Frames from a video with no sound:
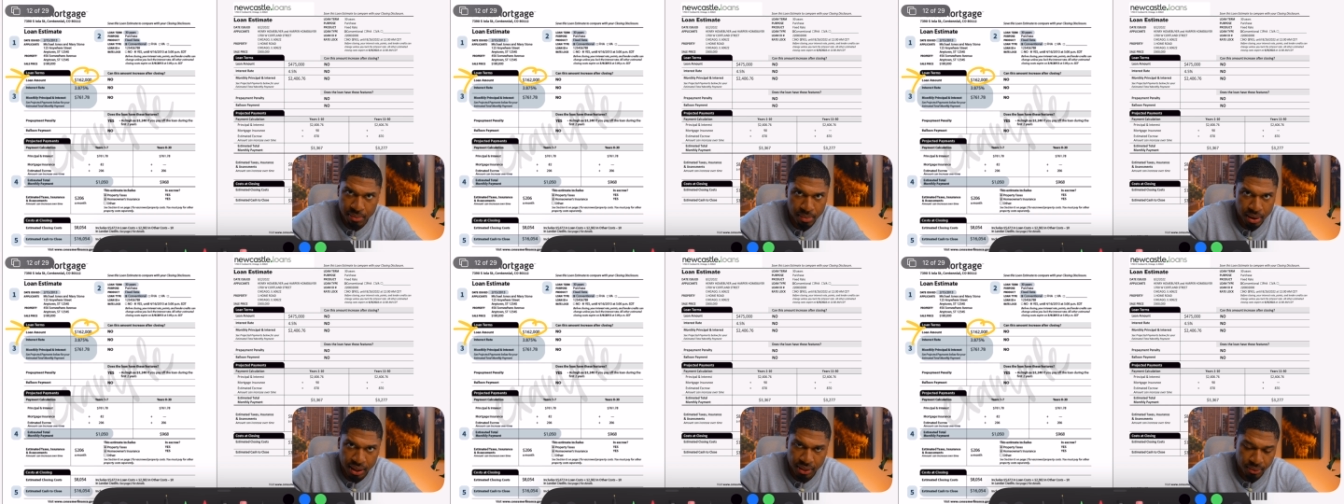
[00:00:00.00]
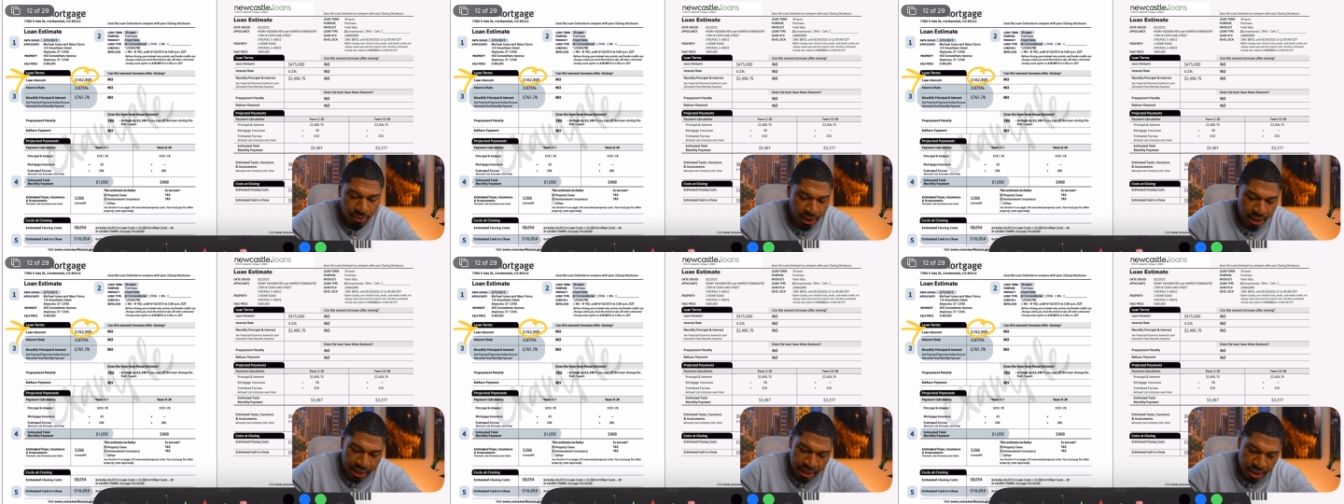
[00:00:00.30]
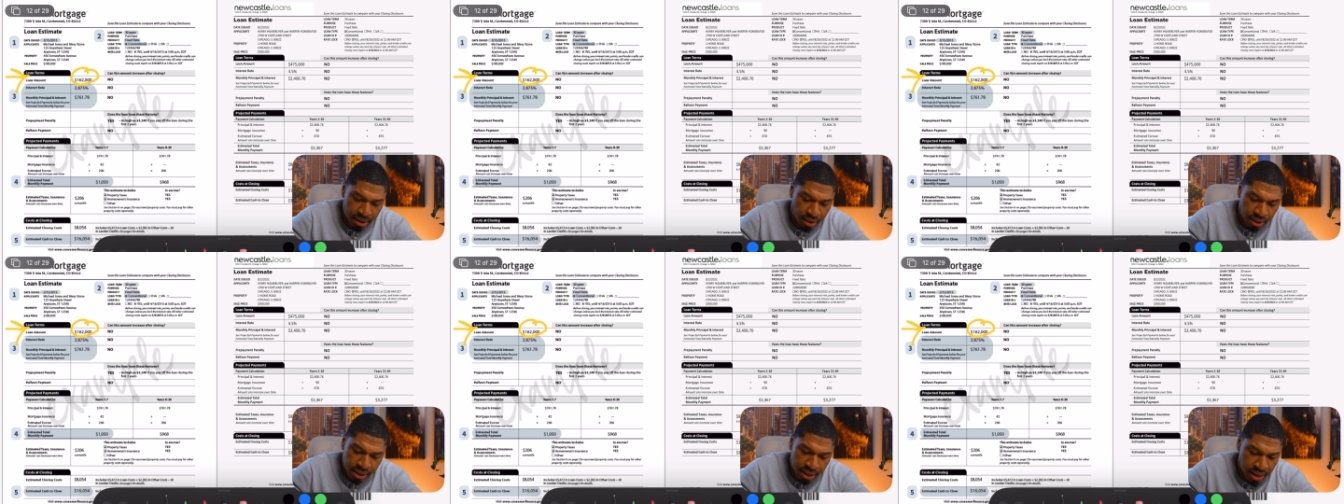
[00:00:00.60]
by the way.
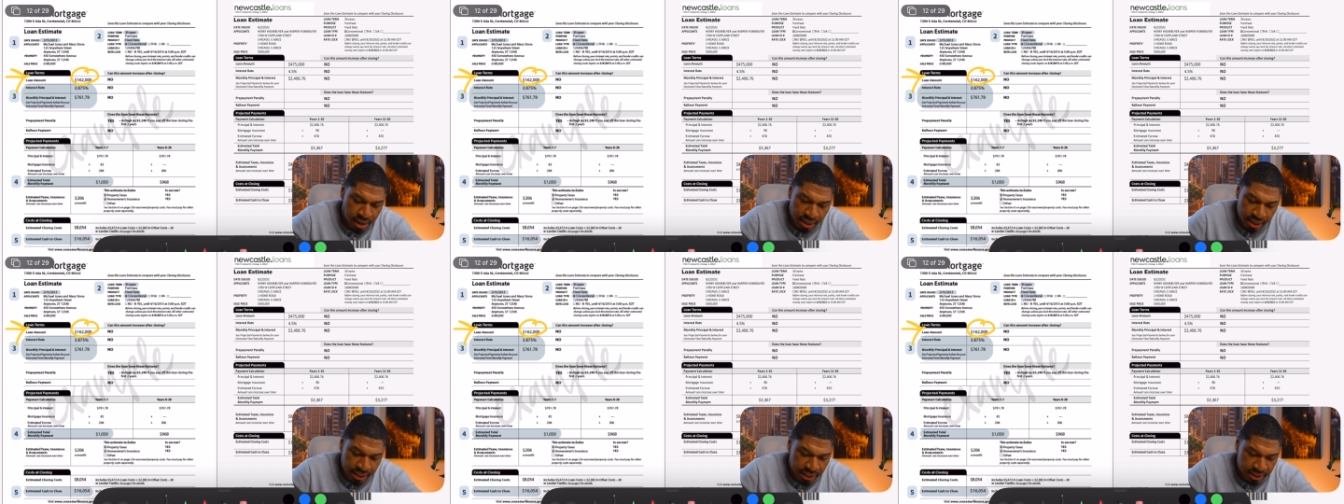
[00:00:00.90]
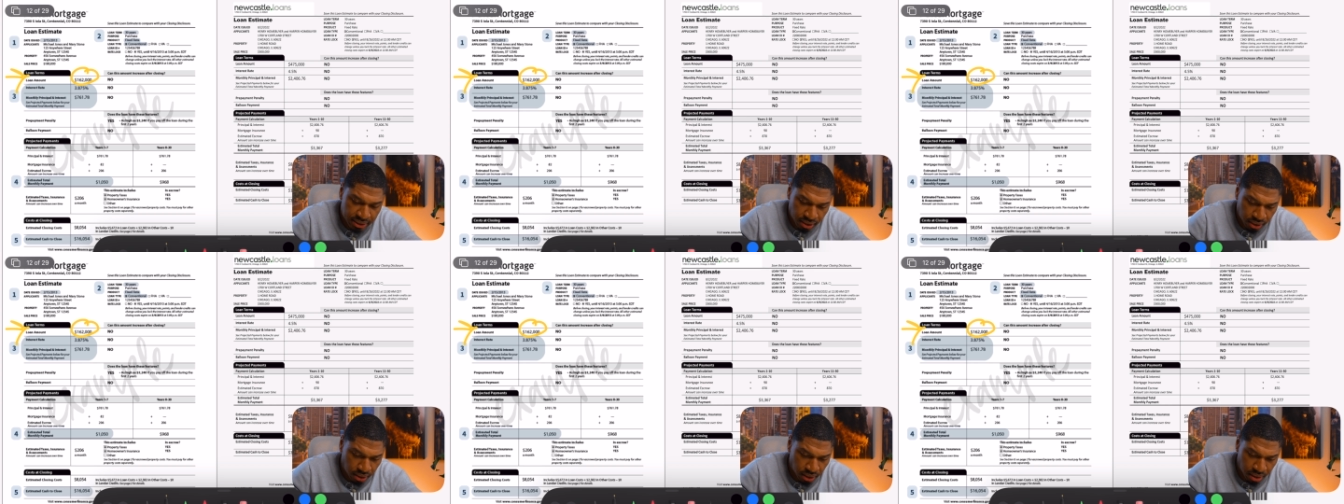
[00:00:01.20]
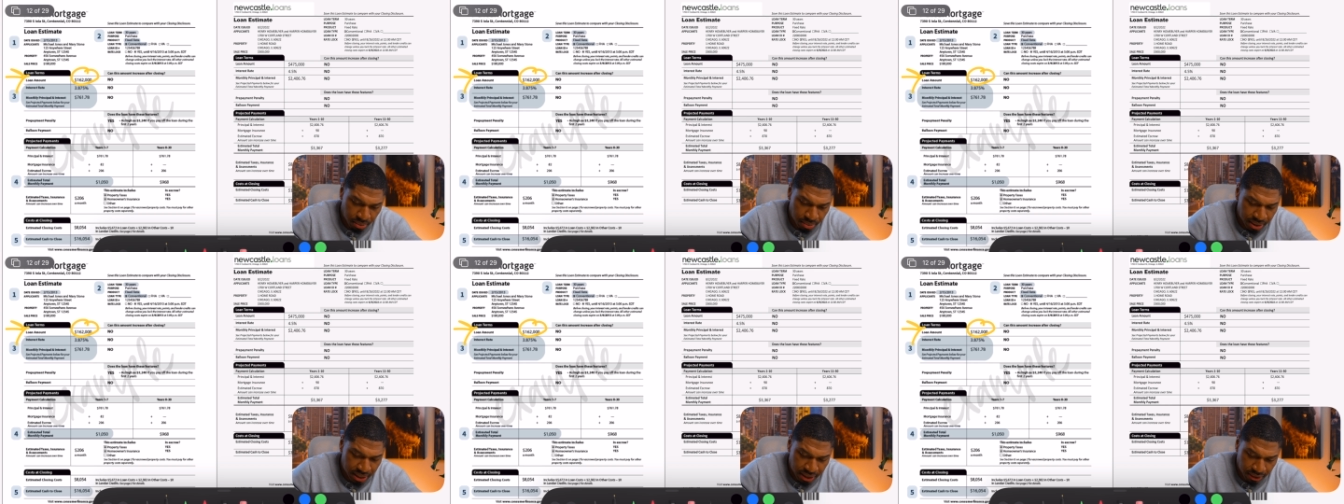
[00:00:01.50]
None of these are going
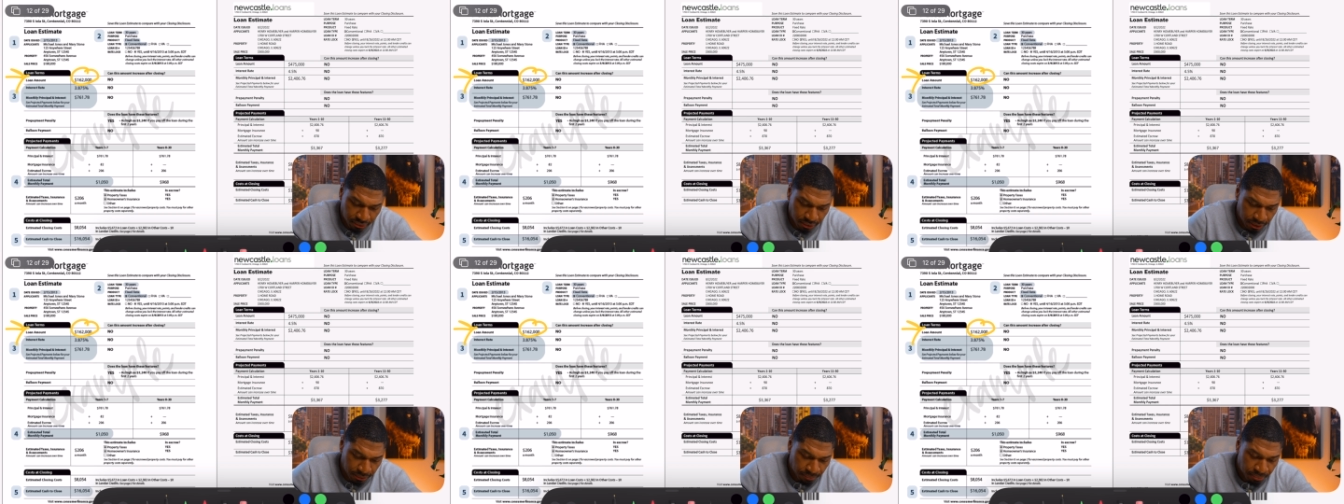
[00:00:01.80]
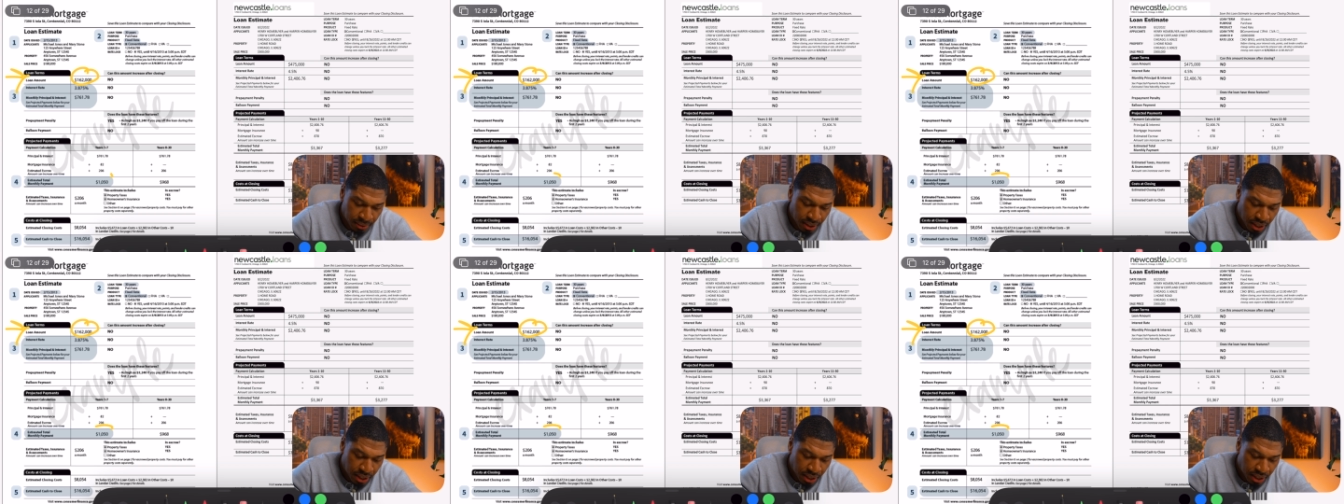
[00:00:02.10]
to be different.